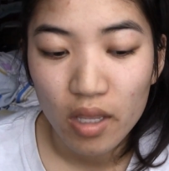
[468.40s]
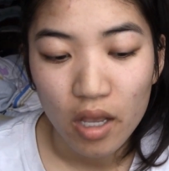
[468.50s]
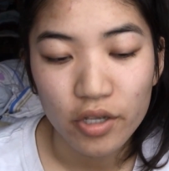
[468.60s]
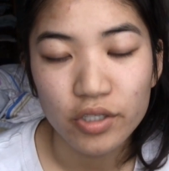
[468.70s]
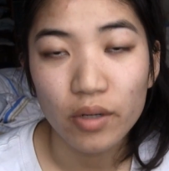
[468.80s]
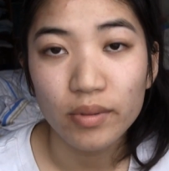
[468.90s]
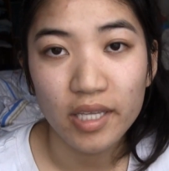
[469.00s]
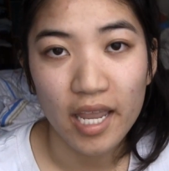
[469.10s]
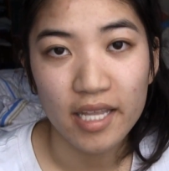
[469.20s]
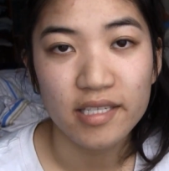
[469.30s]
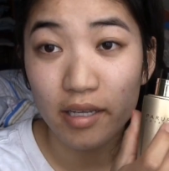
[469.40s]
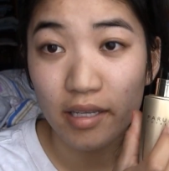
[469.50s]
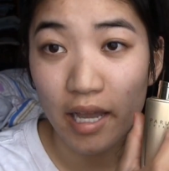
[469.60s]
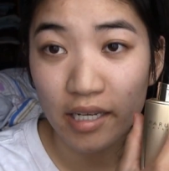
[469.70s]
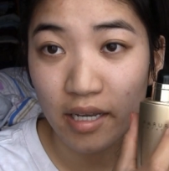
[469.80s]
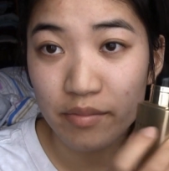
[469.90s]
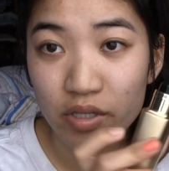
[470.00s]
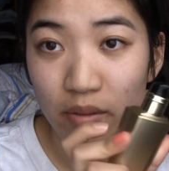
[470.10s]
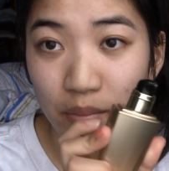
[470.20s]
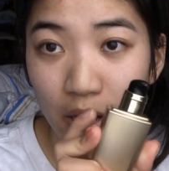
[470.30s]
I'll start with the hand side. It comes
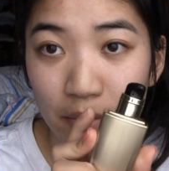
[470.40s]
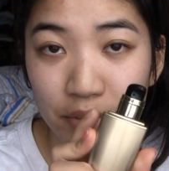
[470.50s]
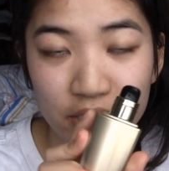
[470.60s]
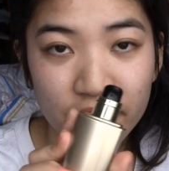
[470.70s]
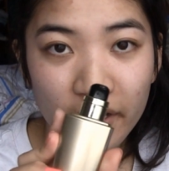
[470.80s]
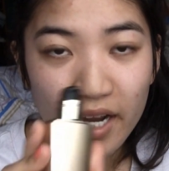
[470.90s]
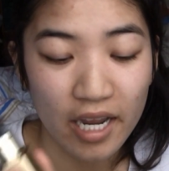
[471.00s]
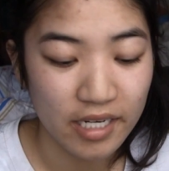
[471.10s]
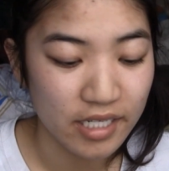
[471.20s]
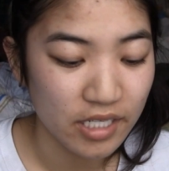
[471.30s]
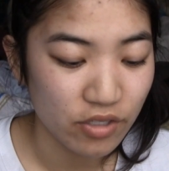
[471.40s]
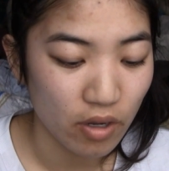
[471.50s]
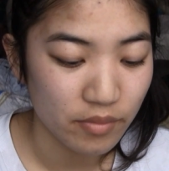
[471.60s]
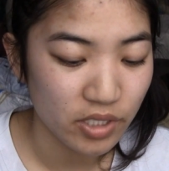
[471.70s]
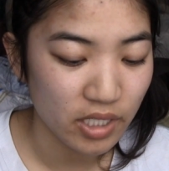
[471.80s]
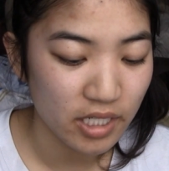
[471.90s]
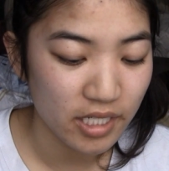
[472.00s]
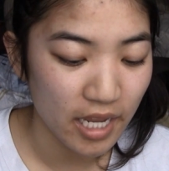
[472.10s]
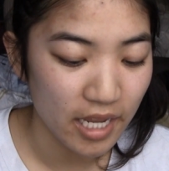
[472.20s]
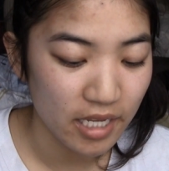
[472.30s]
with a pump. It's very handy, so I'm just going
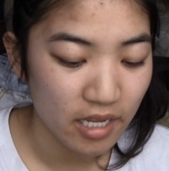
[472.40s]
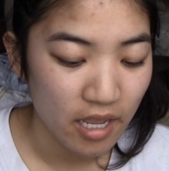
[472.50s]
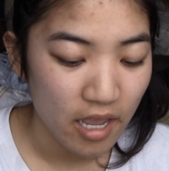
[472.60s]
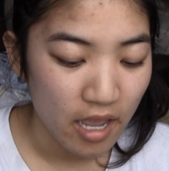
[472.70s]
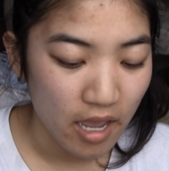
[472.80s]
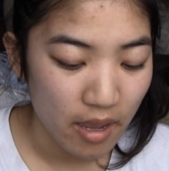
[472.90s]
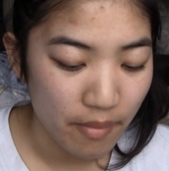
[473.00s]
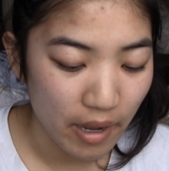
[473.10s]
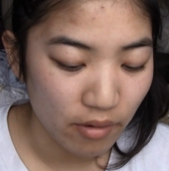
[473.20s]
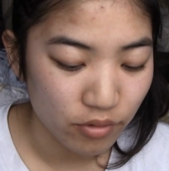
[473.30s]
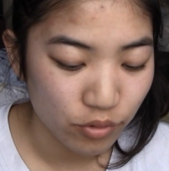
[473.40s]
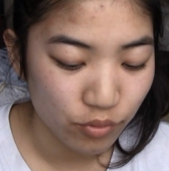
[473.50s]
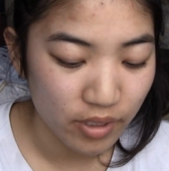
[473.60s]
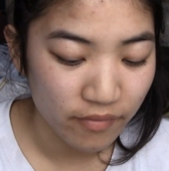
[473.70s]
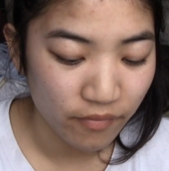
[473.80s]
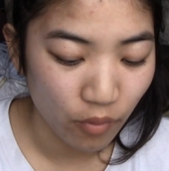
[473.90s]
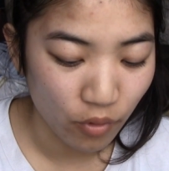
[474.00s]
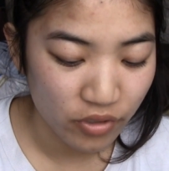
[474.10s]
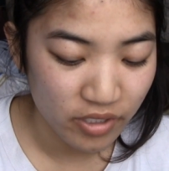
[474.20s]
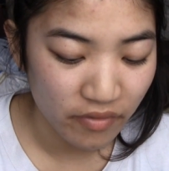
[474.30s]
to take about
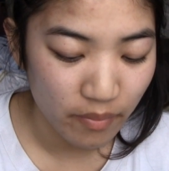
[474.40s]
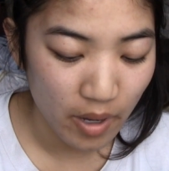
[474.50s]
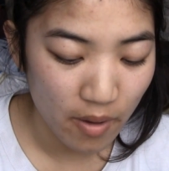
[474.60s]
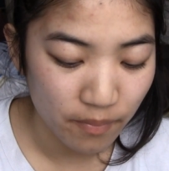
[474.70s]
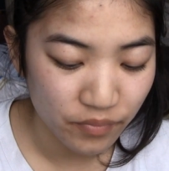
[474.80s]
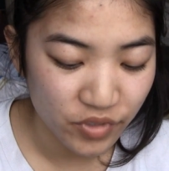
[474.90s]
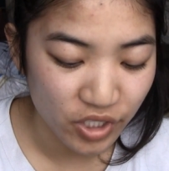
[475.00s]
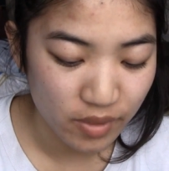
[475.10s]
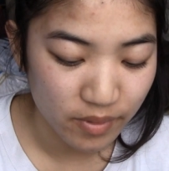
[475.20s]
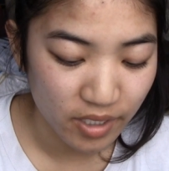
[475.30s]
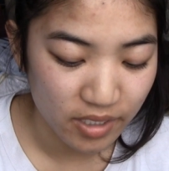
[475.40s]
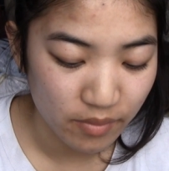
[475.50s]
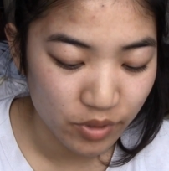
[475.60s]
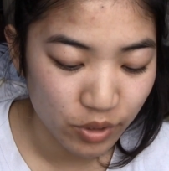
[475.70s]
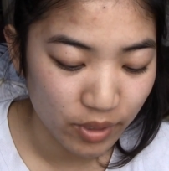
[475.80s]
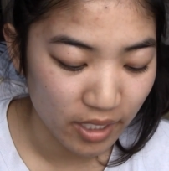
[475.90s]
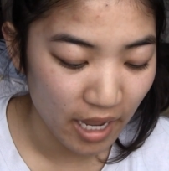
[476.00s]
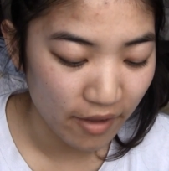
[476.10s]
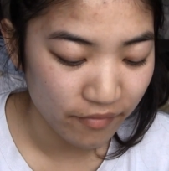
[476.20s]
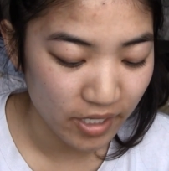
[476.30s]
3/4 of a pump just because I'm doing
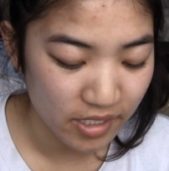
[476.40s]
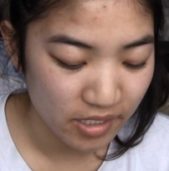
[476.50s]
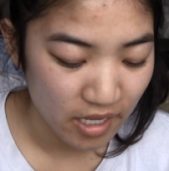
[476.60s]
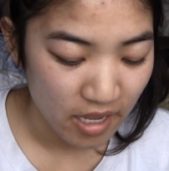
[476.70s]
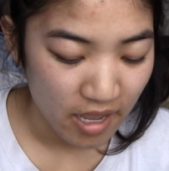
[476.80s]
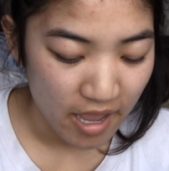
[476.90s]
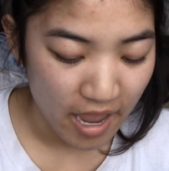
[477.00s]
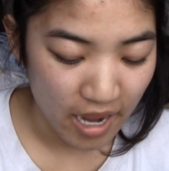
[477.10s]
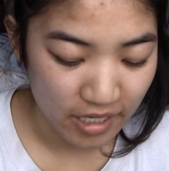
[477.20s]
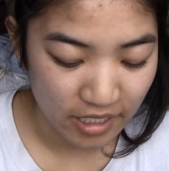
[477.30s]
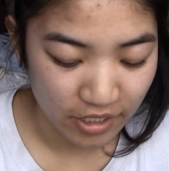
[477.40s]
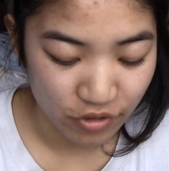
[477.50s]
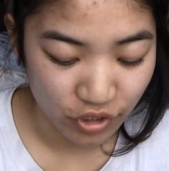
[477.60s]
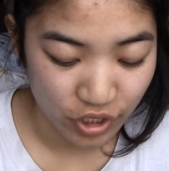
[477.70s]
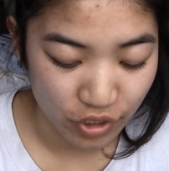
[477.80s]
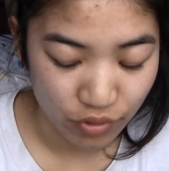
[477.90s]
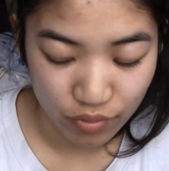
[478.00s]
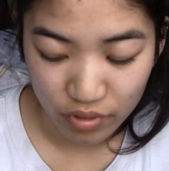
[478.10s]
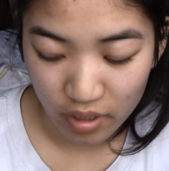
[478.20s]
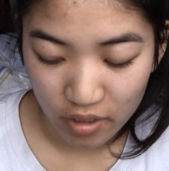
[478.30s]
half face, and I usually
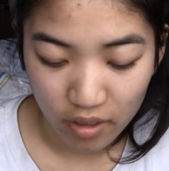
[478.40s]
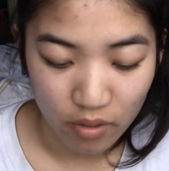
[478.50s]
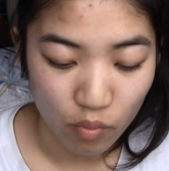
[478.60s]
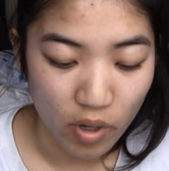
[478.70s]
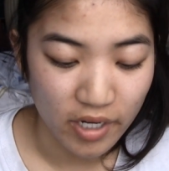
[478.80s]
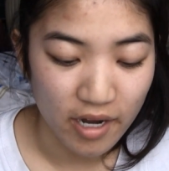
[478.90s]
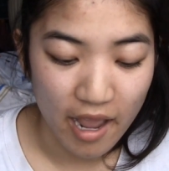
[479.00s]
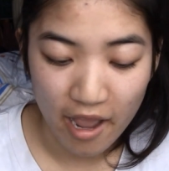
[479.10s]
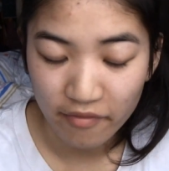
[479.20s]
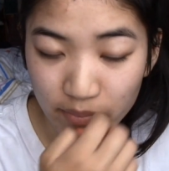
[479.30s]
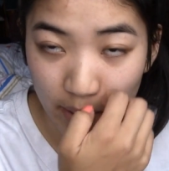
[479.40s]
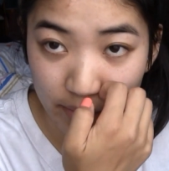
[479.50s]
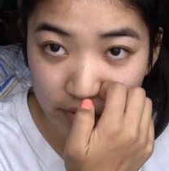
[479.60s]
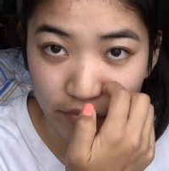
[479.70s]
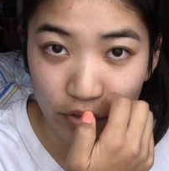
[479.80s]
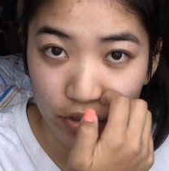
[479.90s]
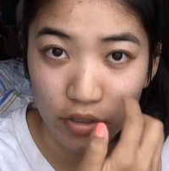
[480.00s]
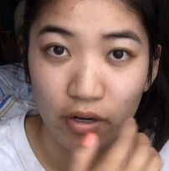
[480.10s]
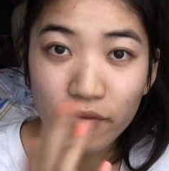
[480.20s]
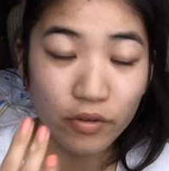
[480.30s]
use 1.5 pumps
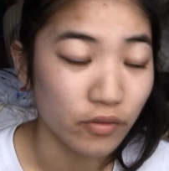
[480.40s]
for a full